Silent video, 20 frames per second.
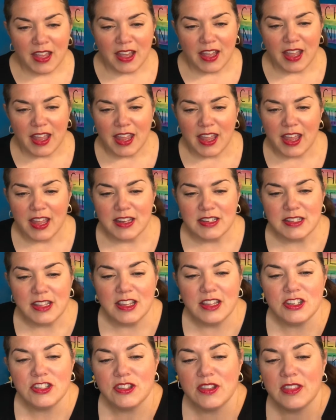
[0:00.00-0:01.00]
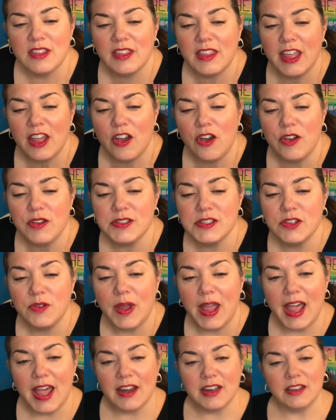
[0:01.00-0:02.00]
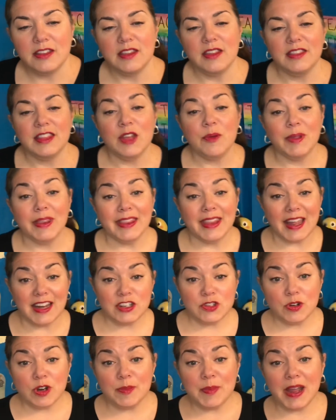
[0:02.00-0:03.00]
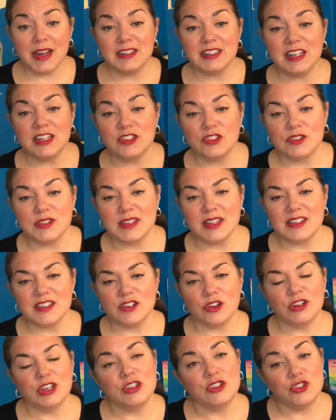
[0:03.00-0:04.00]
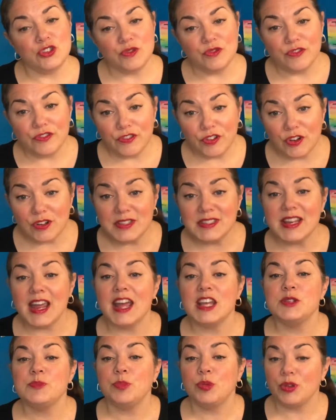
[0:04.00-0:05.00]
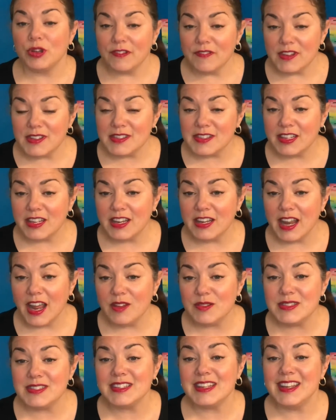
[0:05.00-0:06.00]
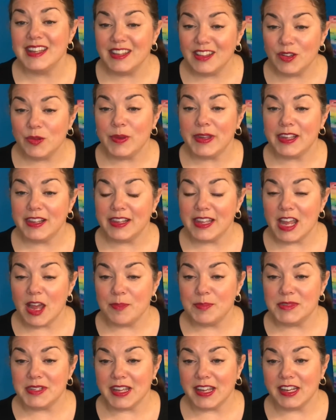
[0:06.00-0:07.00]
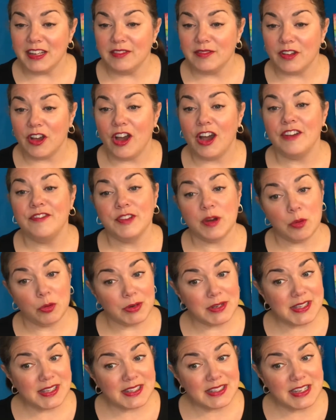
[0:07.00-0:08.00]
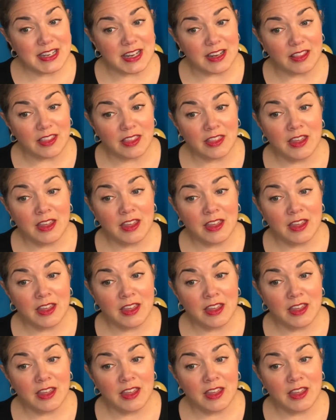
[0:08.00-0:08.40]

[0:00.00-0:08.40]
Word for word: And they also added that they would like to remind teachers that starting June first, as previously announced in the weekly update on February sixteenth,